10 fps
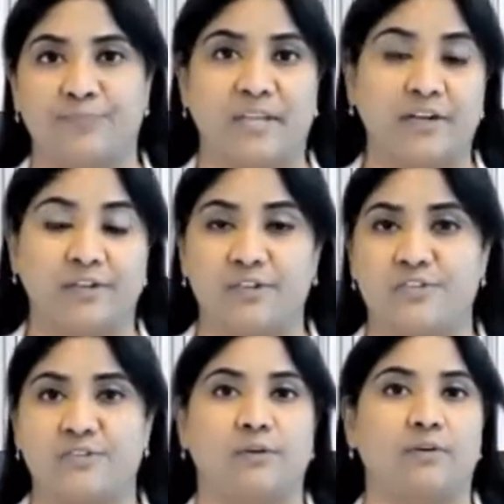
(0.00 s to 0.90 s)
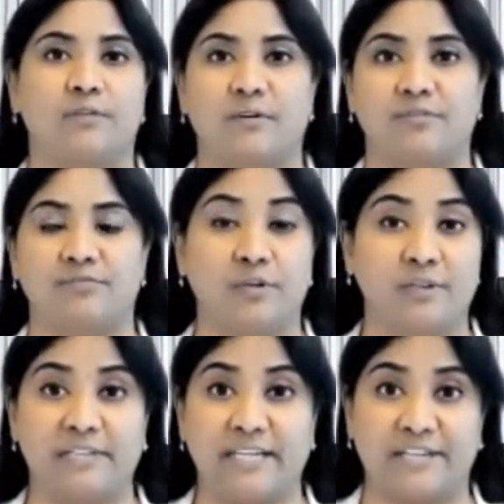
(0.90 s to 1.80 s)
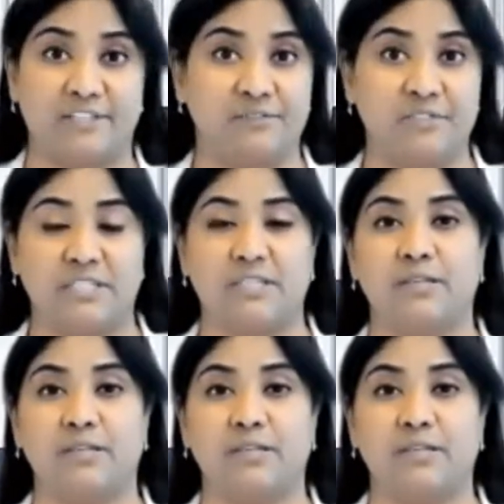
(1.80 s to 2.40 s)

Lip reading: errors or fraudulent activity